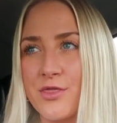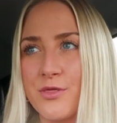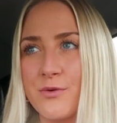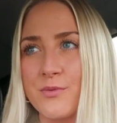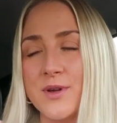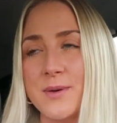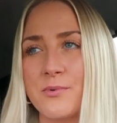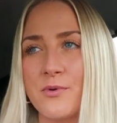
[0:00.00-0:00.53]

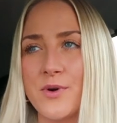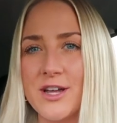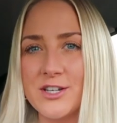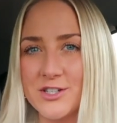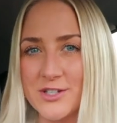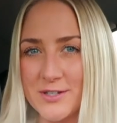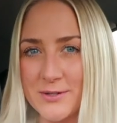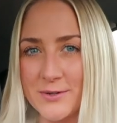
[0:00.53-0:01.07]

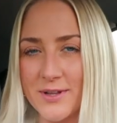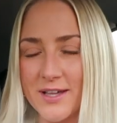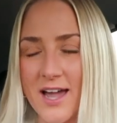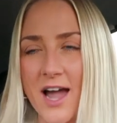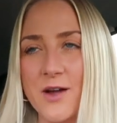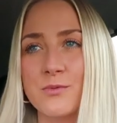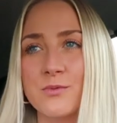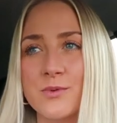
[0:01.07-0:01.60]
3.2. like,
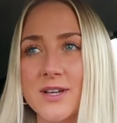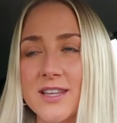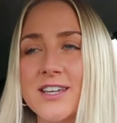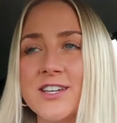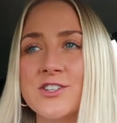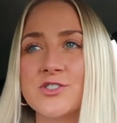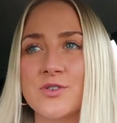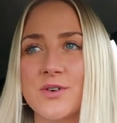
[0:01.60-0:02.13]
I
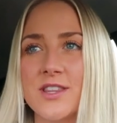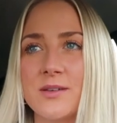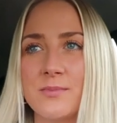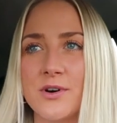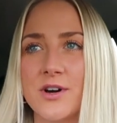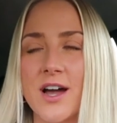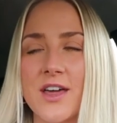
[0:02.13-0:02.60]
really enjoyed the book.